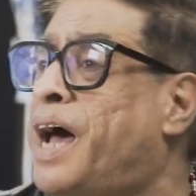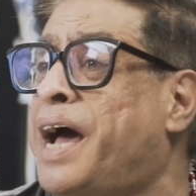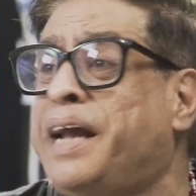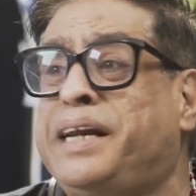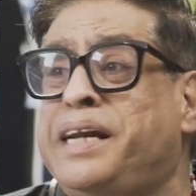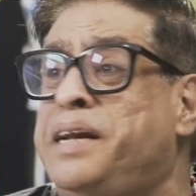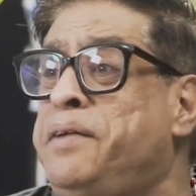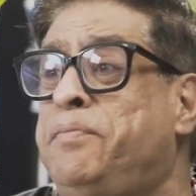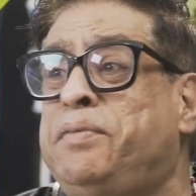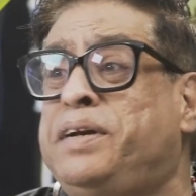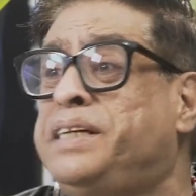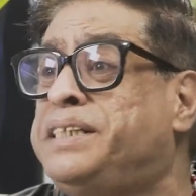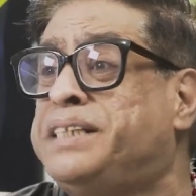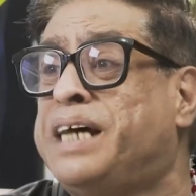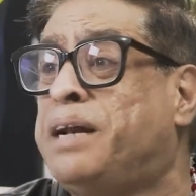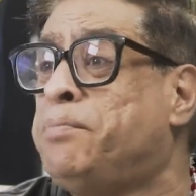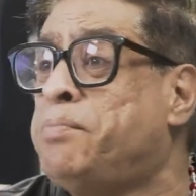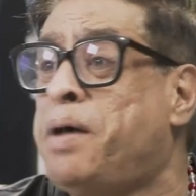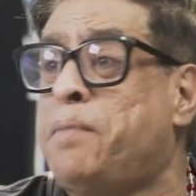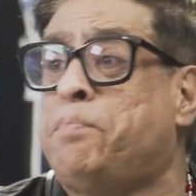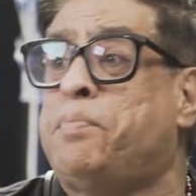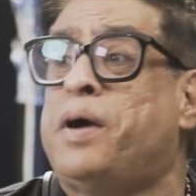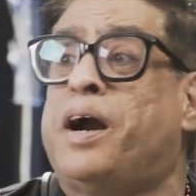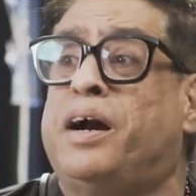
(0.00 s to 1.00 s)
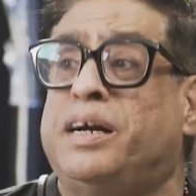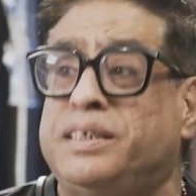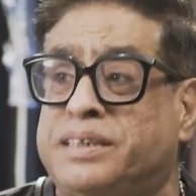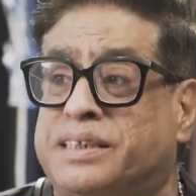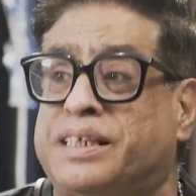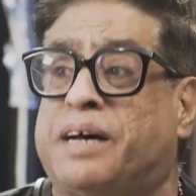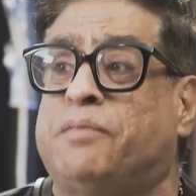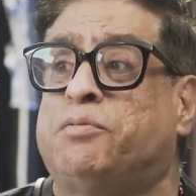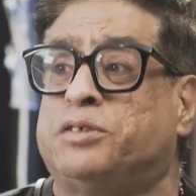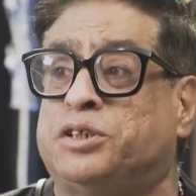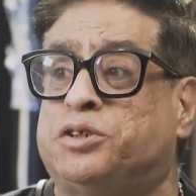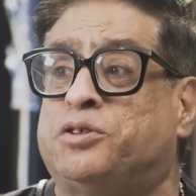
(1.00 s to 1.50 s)
I didn't even tell my parents
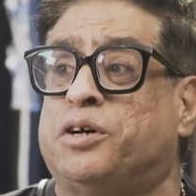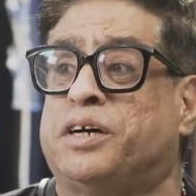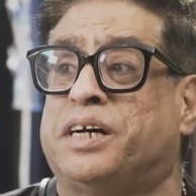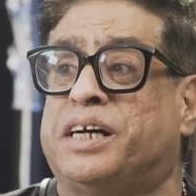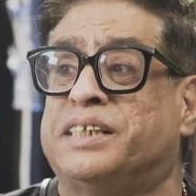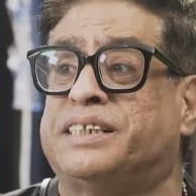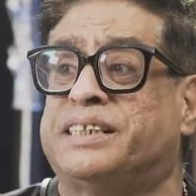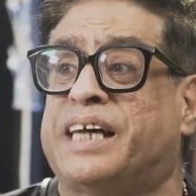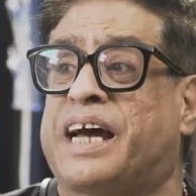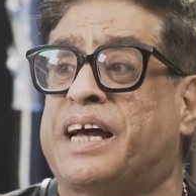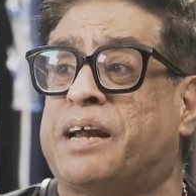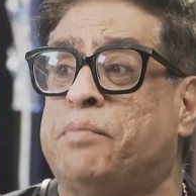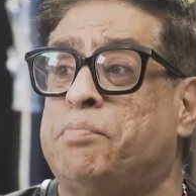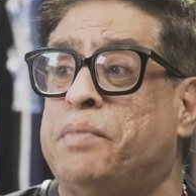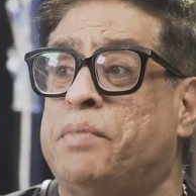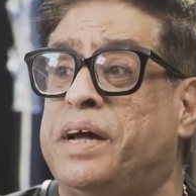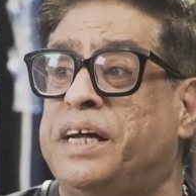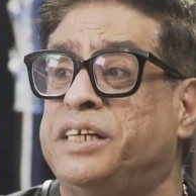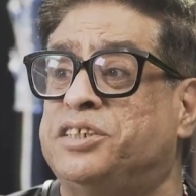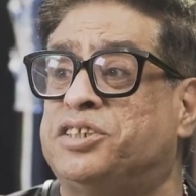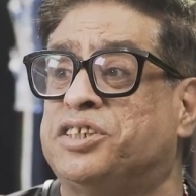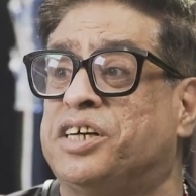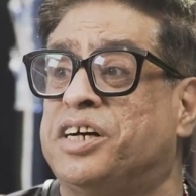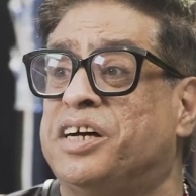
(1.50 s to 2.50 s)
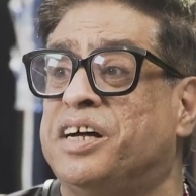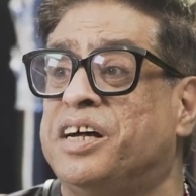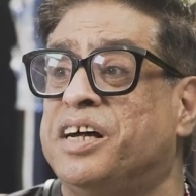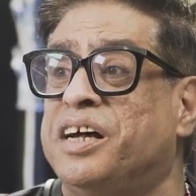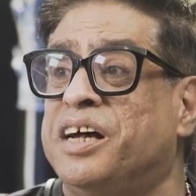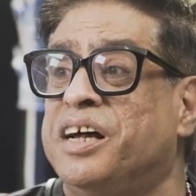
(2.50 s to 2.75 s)
I was doing a second major.